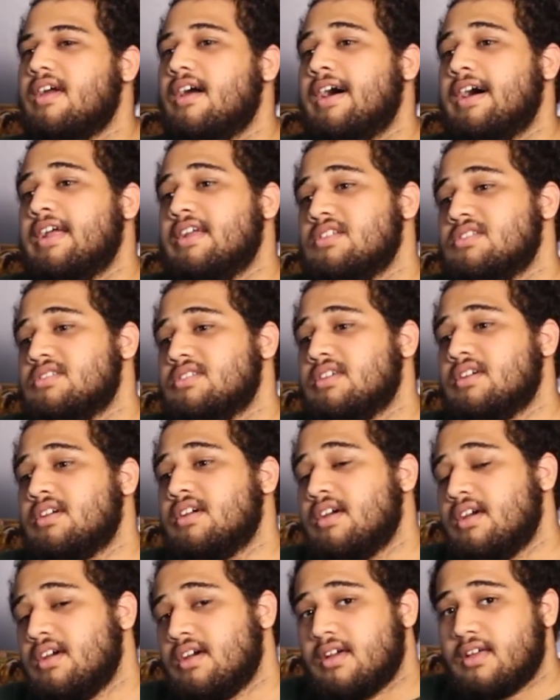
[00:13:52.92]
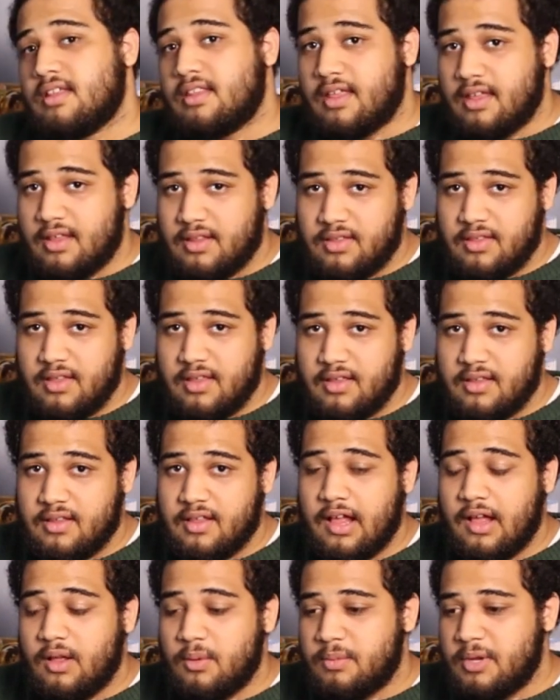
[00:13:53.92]
Honestly, they think
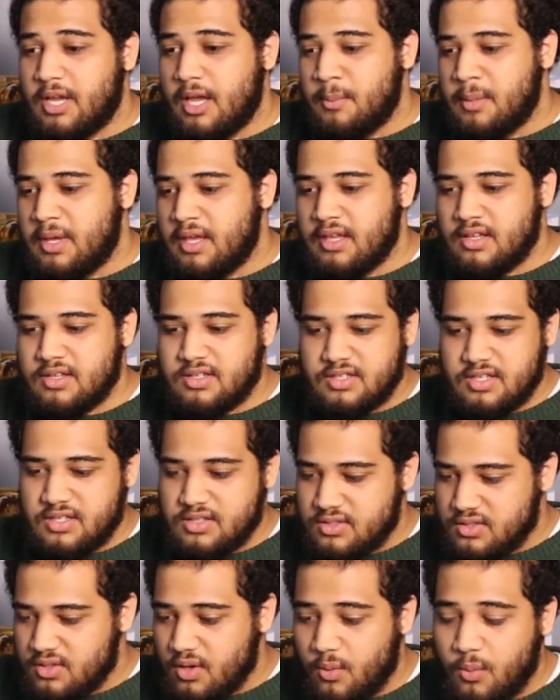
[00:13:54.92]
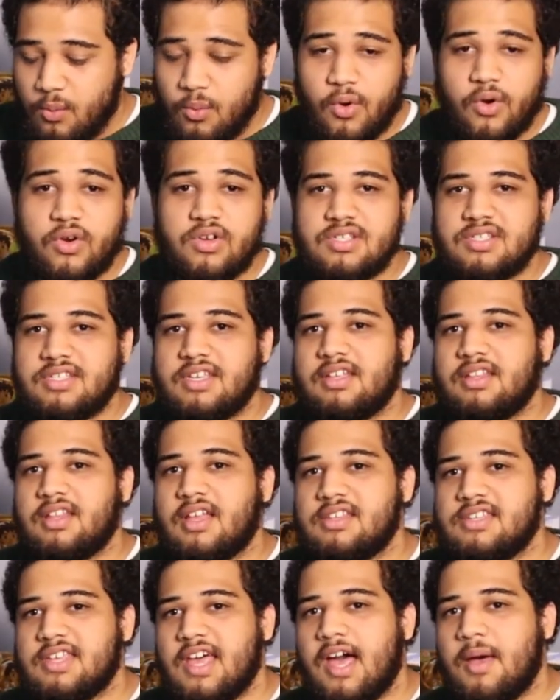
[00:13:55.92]
cloud gaming is just the worst thing
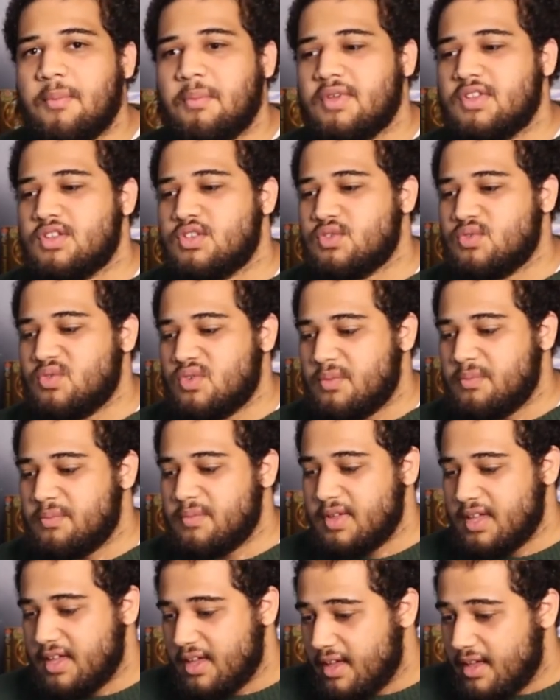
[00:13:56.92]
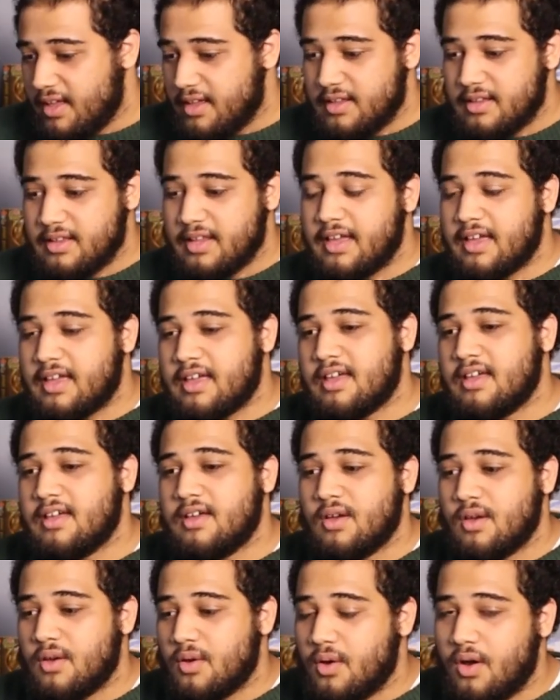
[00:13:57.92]
that's happened to them. Like,
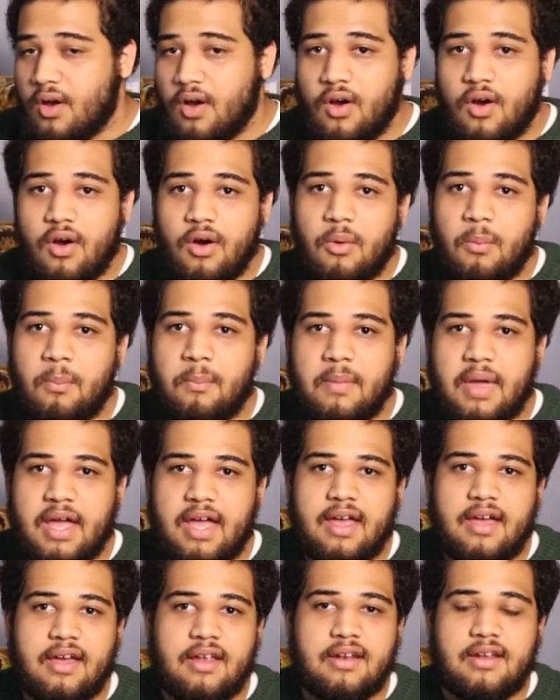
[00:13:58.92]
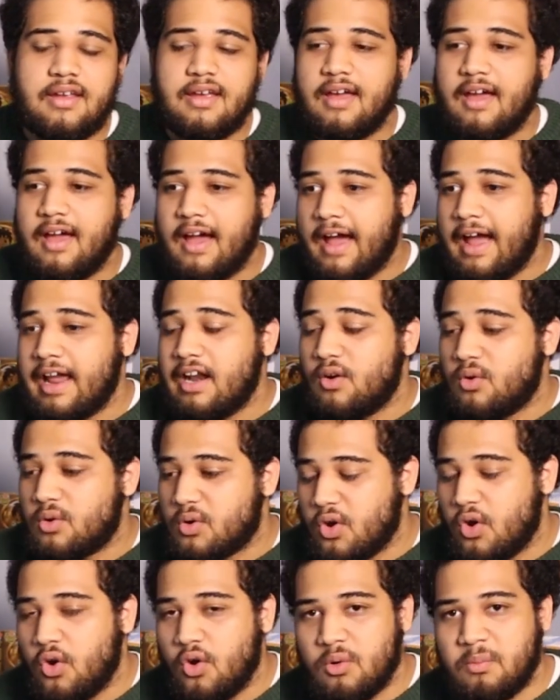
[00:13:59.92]
oh man, I don't
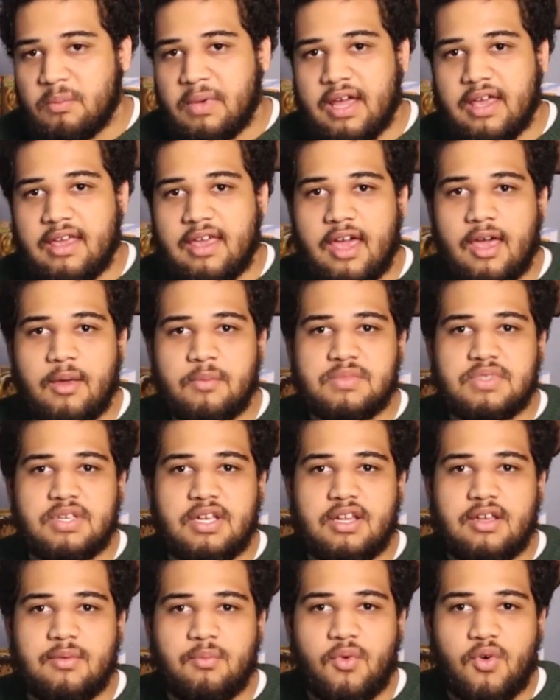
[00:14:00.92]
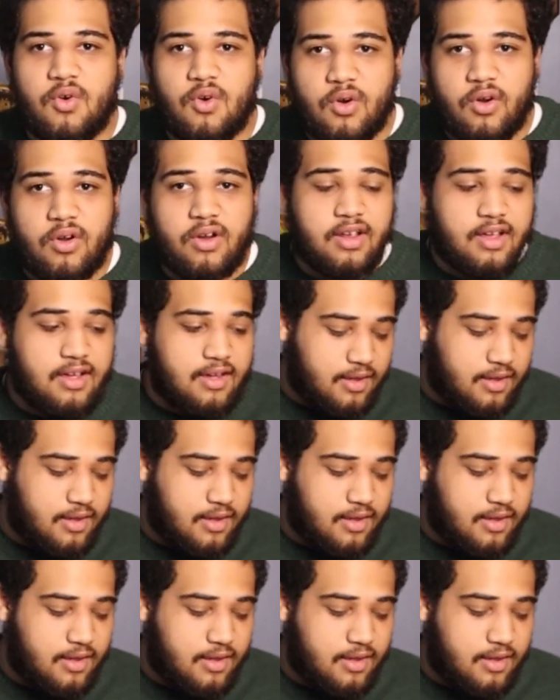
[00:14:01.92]
own my games anymore.